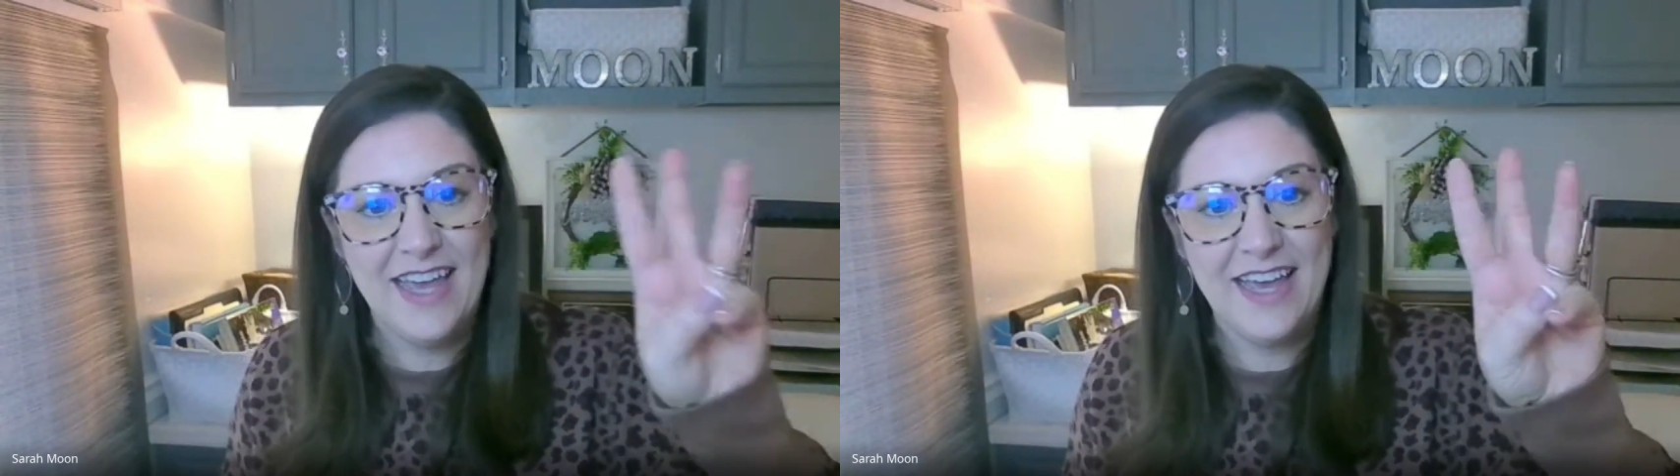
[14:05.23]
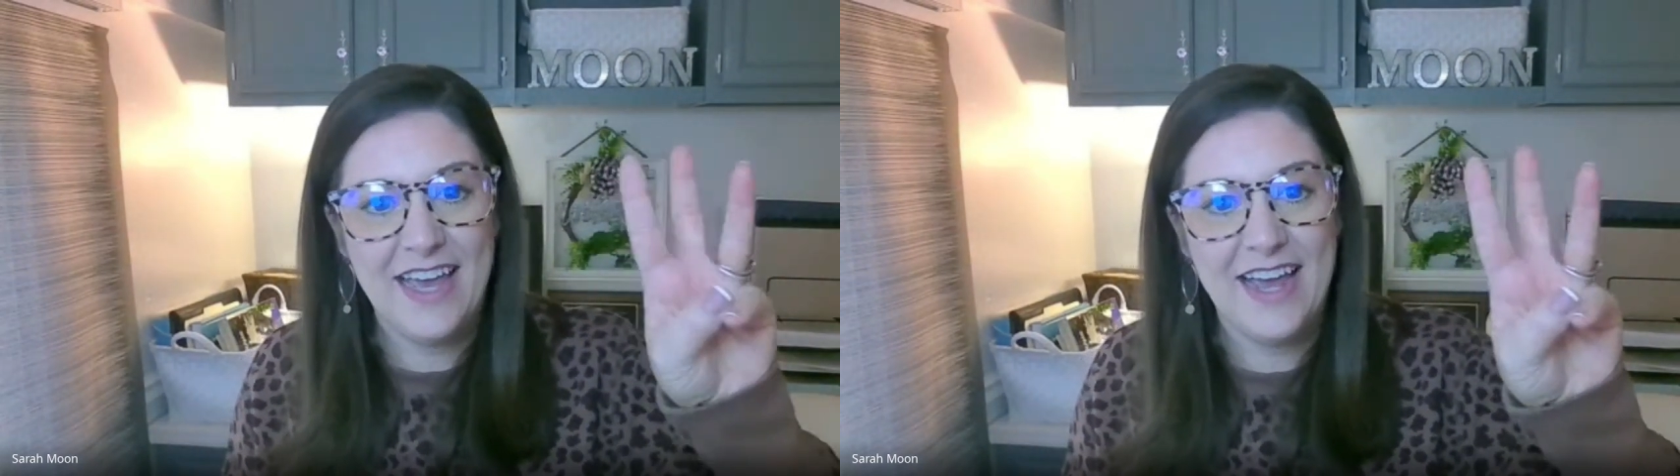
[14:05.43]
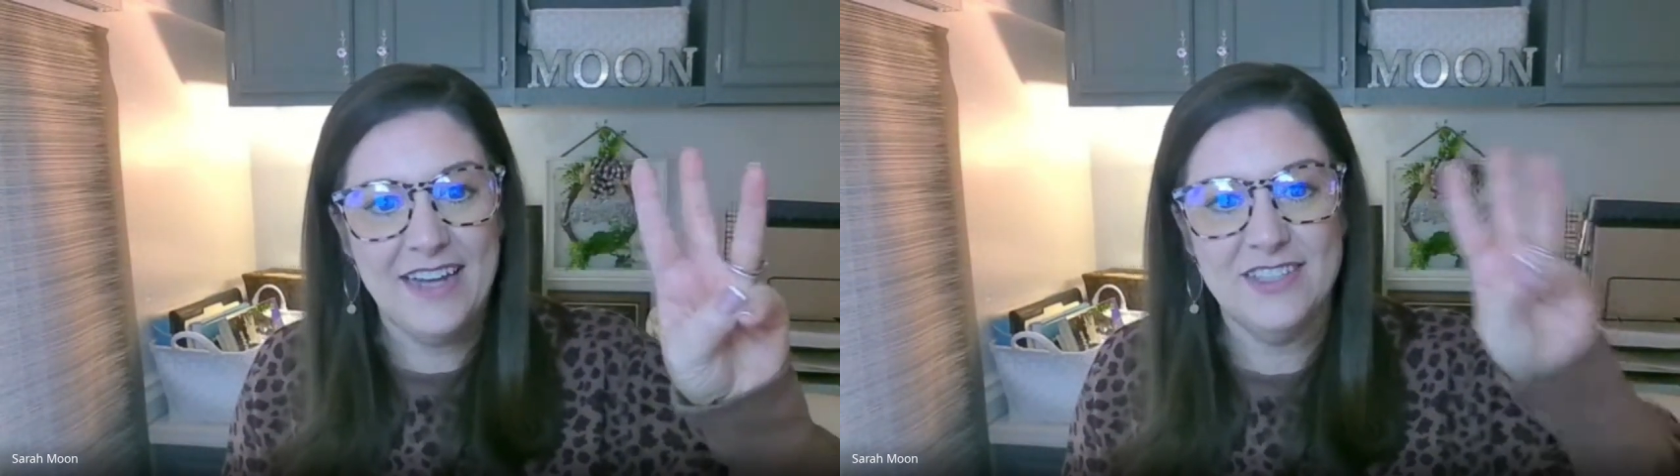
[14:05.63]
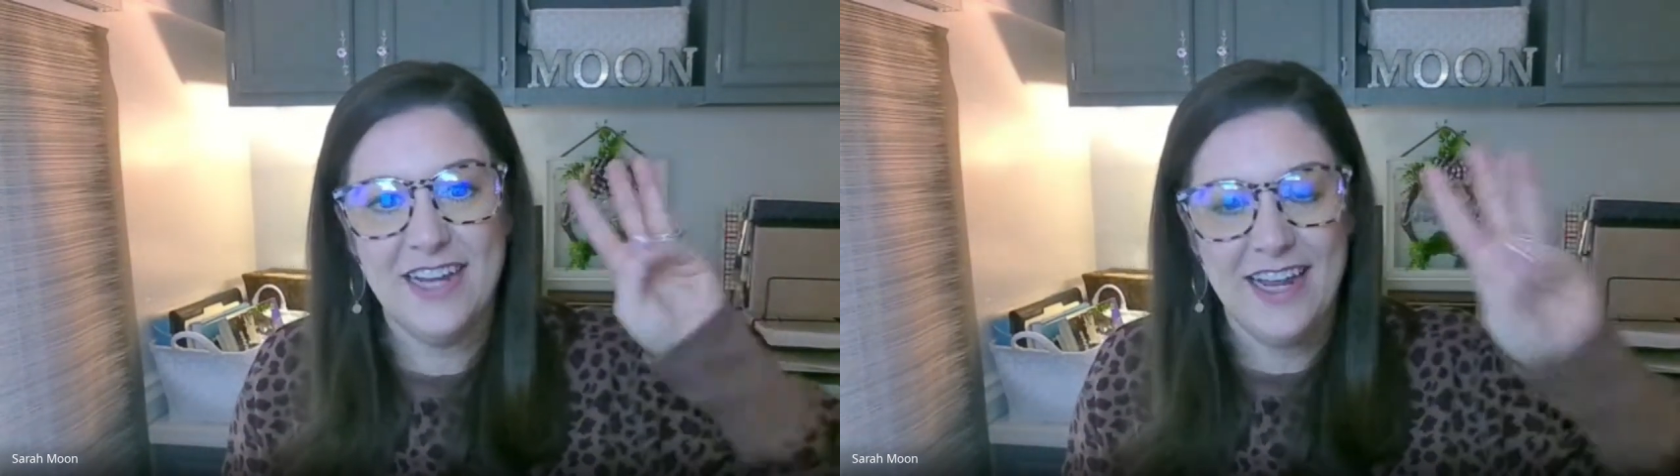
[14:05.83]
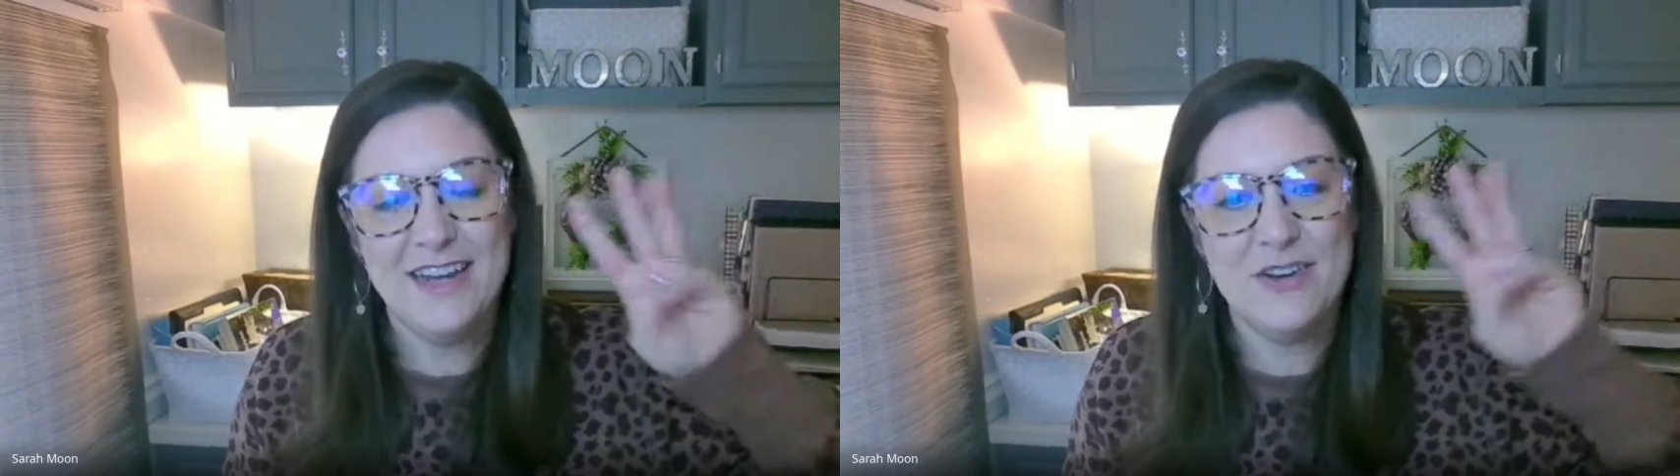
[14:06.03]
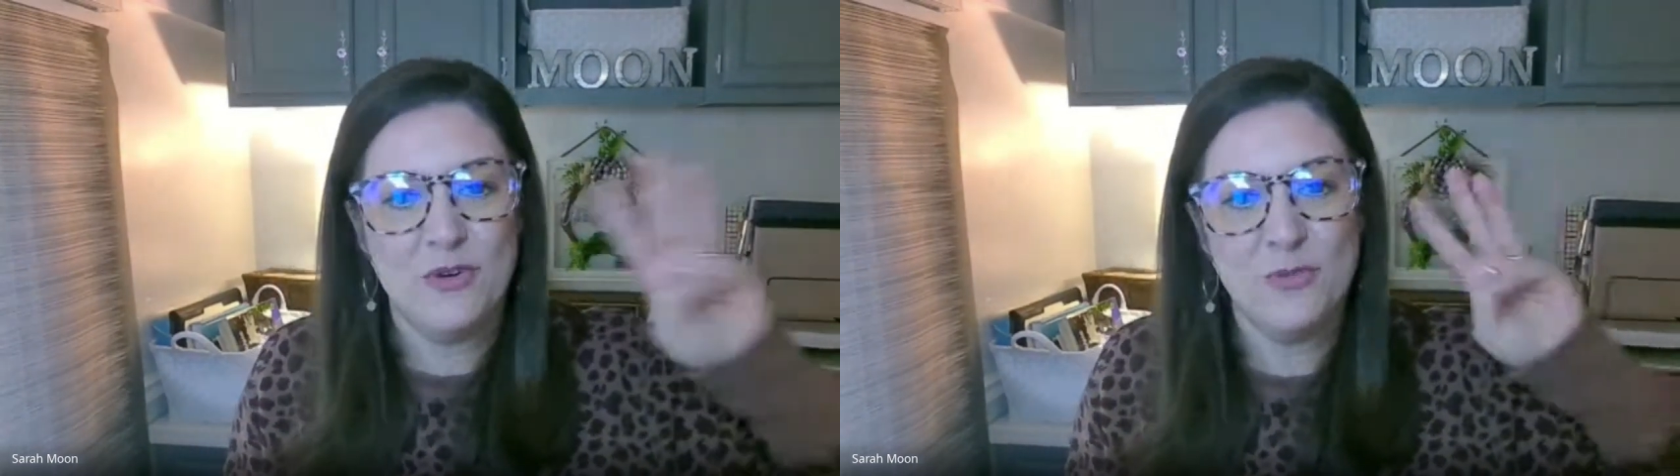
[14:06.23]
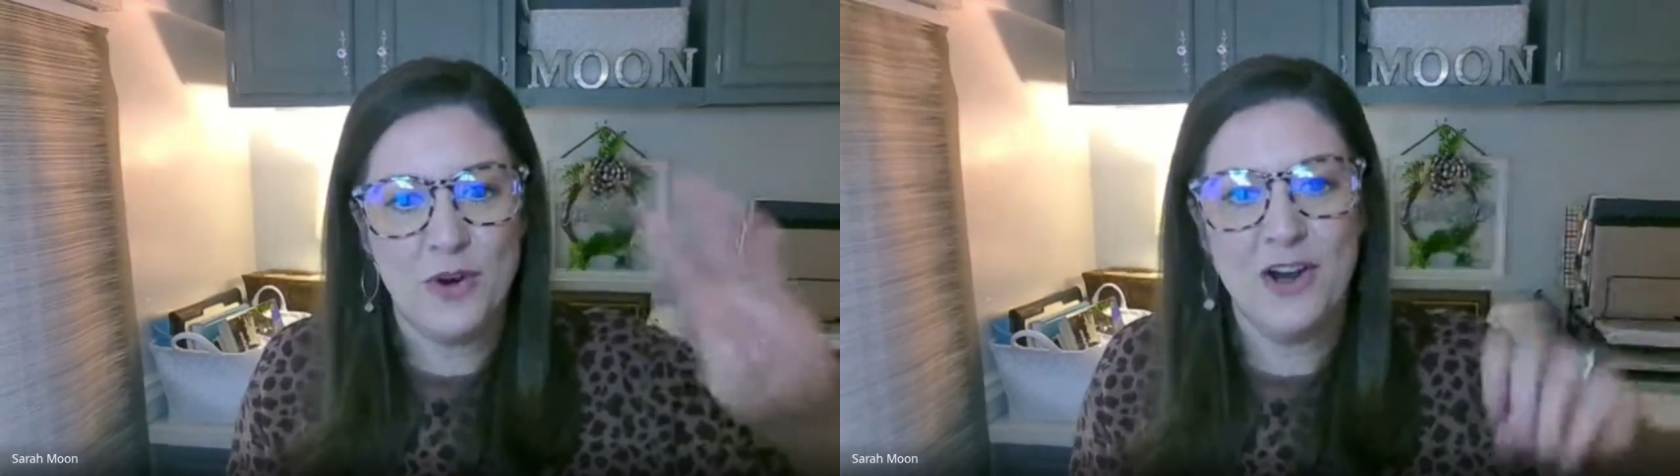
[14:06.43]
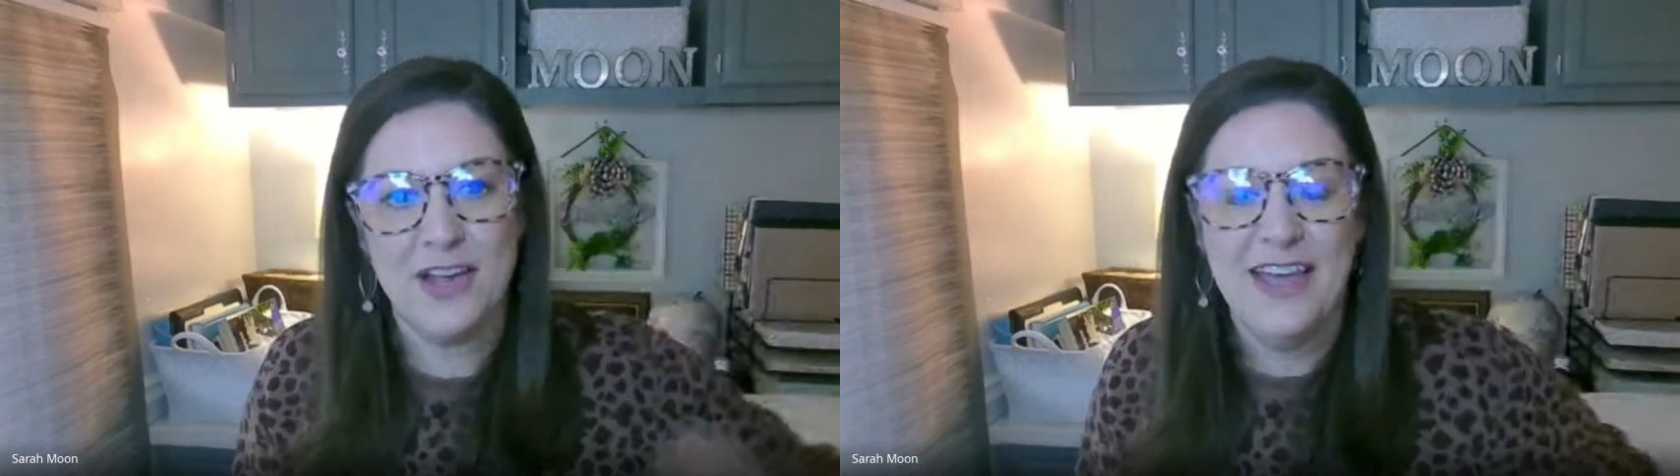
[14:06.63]
engage in your
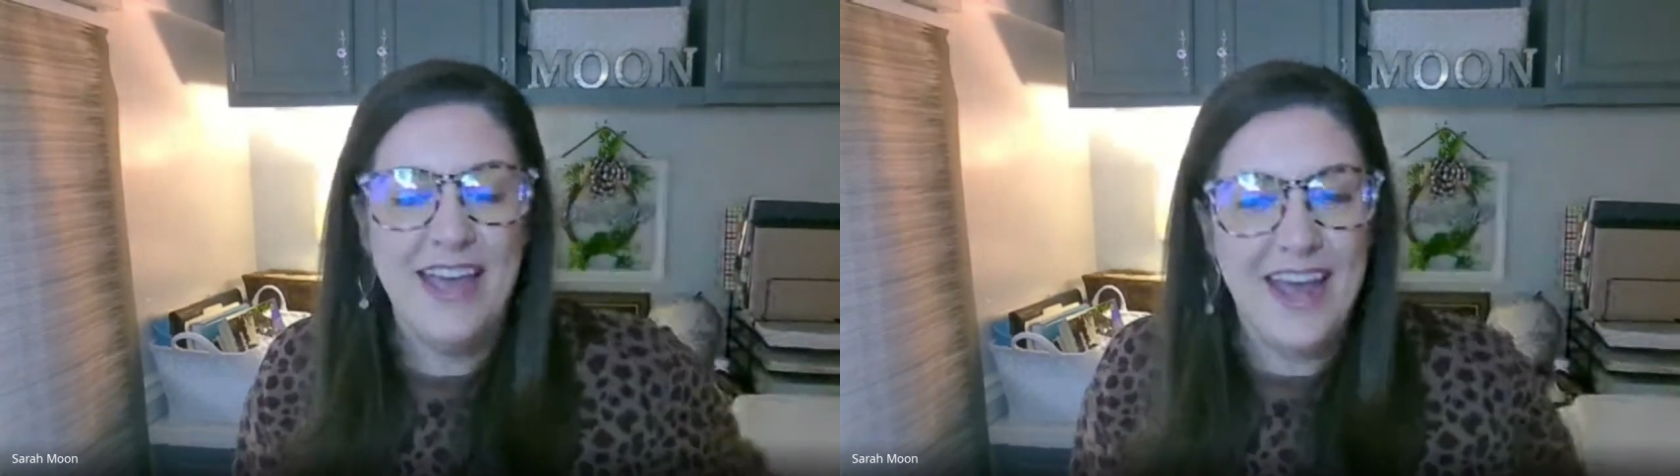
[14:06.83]
work.